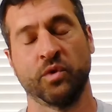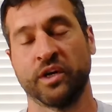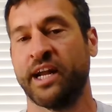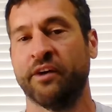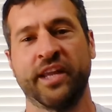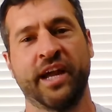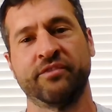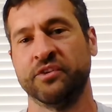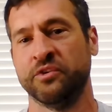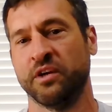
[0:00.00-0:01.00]
working out in the
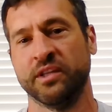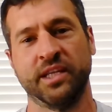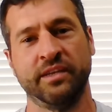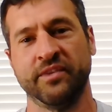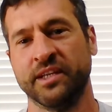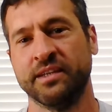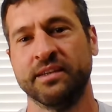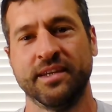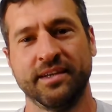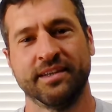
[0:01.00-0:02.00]
afternoon or in the
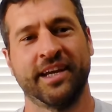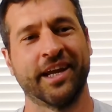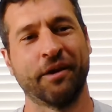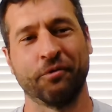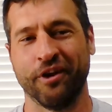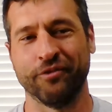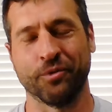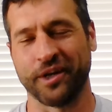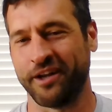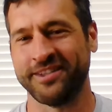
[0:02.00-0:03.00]
evening. Like, I'd love
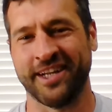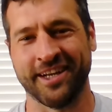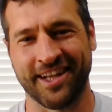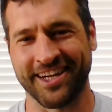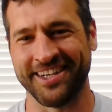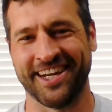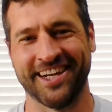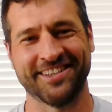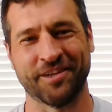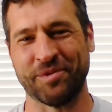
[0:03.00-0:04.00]
to work out at 10 o'clock at
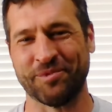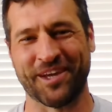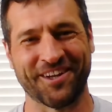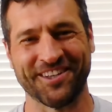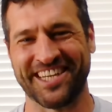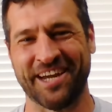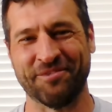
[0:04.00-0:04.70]
night. I tell people that all the